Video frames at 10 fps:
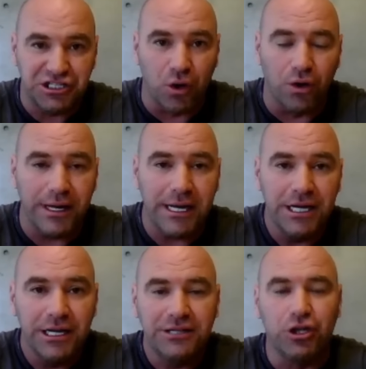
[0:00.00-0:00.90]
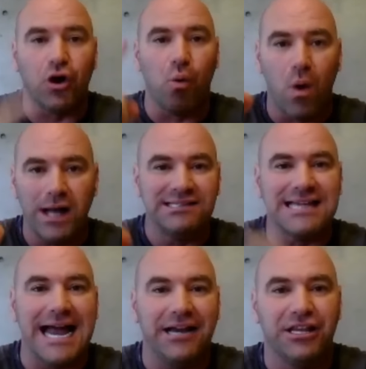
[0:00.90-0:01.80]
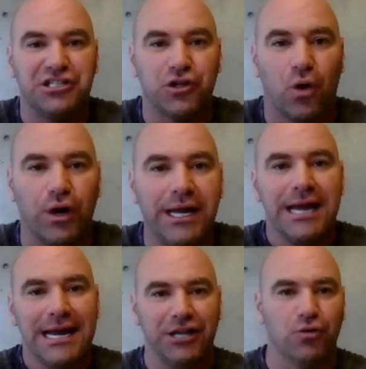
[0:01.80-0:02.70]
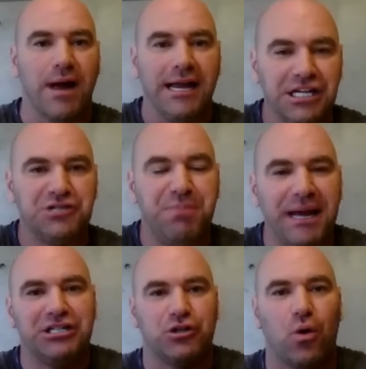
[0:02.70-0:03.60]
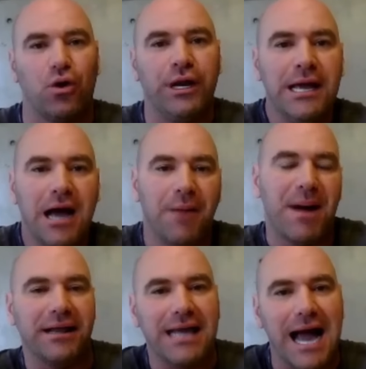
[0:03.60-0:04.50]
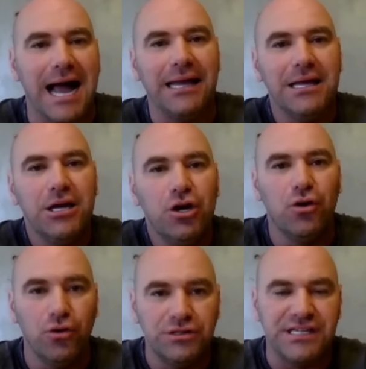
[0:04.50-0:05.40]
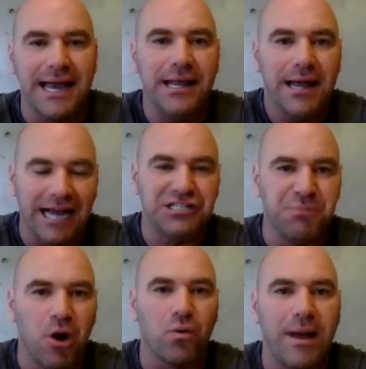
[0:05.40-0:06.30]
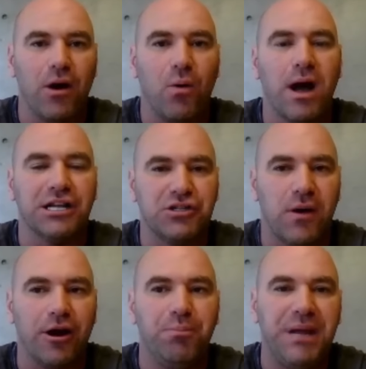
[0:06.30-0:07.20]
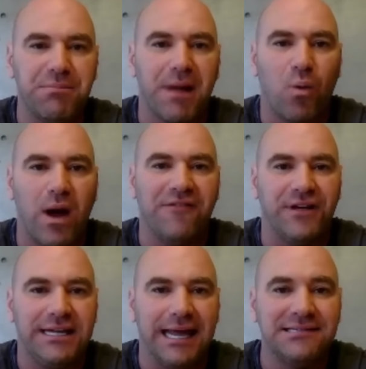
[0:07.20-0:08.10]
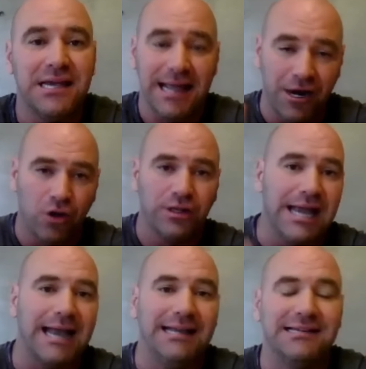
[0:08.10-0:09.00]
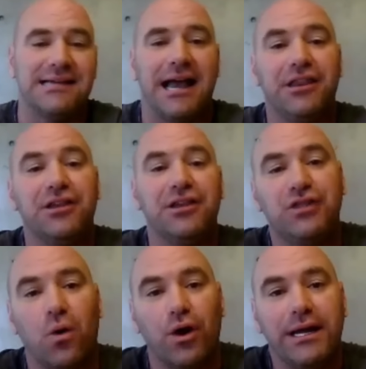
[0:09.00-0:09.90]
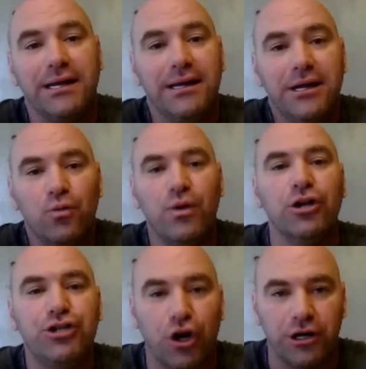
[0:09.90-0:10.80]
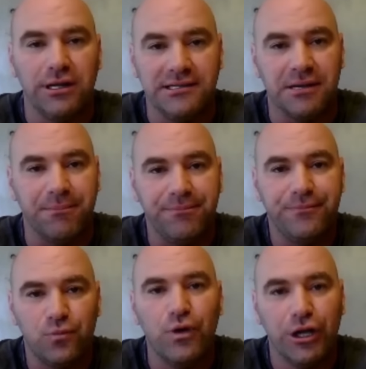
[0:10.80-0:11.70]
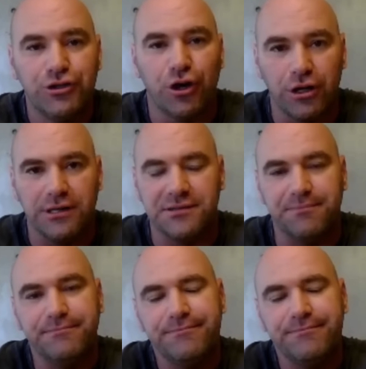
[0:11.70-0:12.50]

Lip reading: story took one side of the story, and they're writing this big story about a guy who said, I smoke marijuana so I don't beat my wife and kids, and only got his side of the story. Real journalism. Real journalism.